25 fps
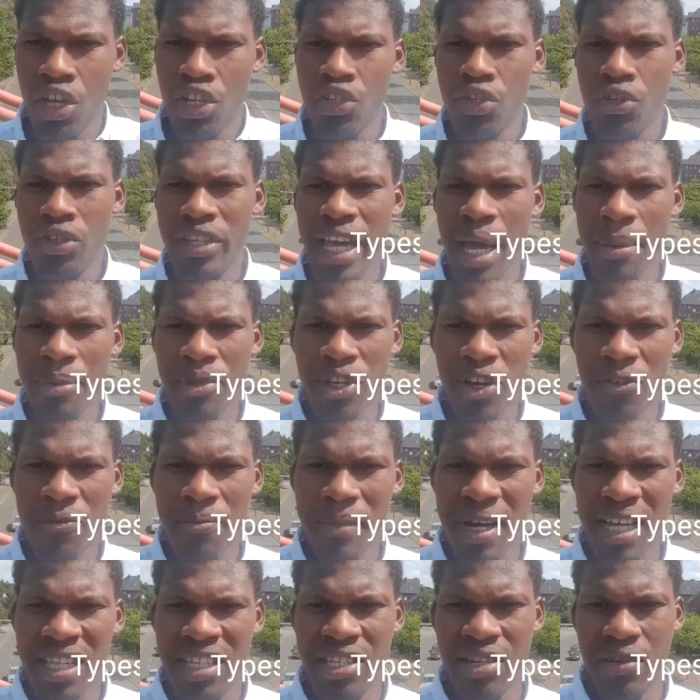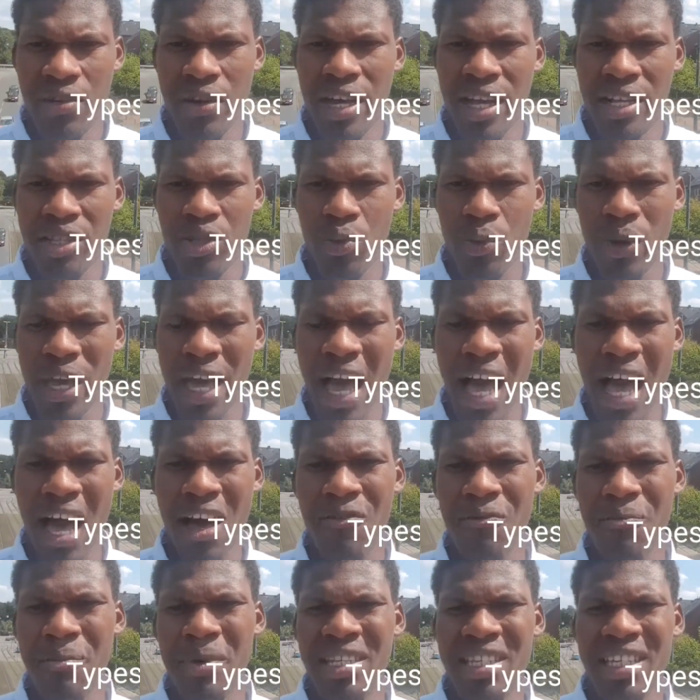So types of materials. We
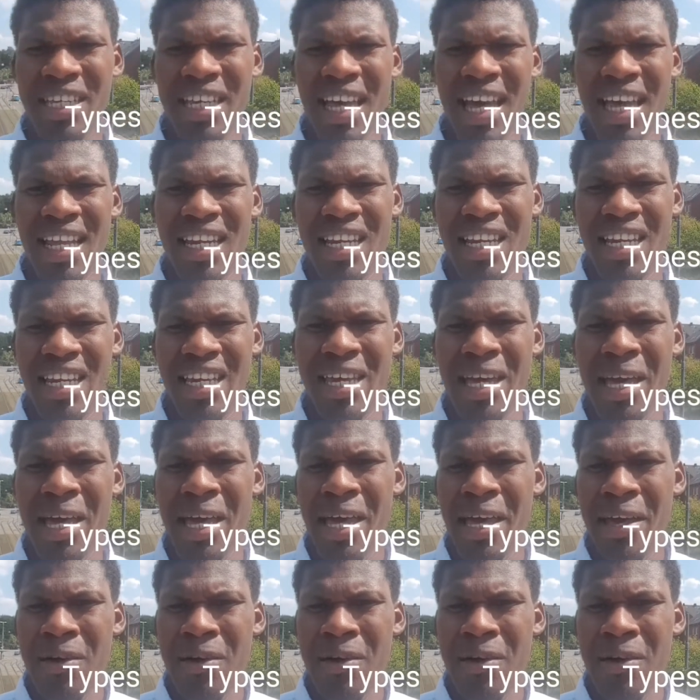have basically